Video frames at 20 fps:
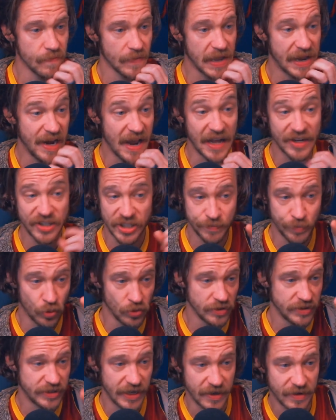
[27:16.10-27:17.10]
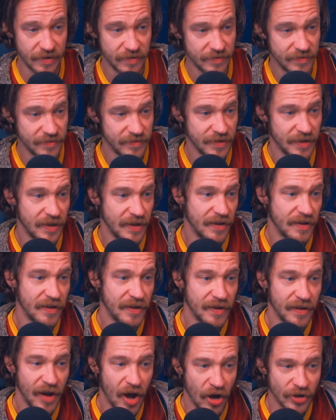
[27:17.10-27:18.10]
And not just Pulisic.
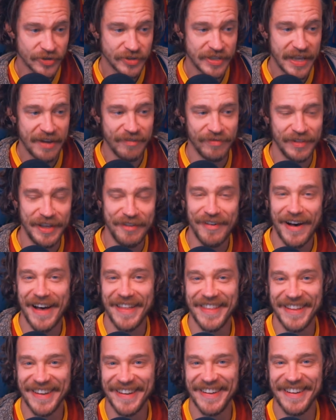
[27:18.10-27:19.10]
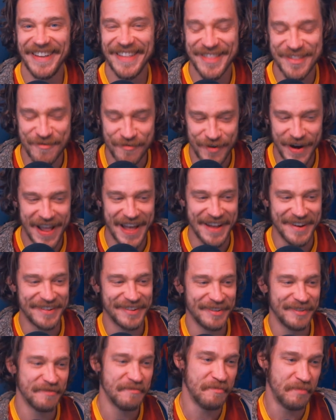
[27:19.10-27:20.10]
I'll save Levi the
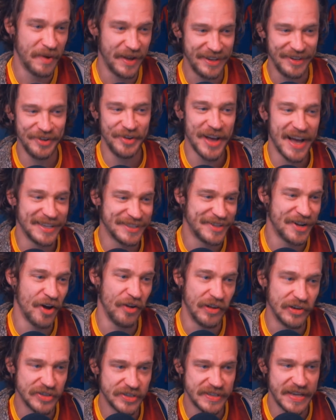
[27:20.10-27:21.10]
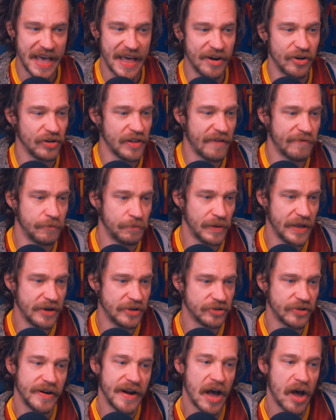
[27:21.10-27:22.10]
rant, but you guys know there's 10 or 11
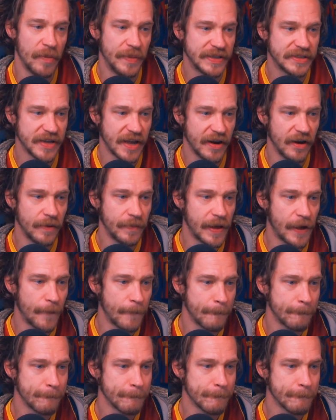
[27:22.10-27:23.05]
players right now I'm excited about.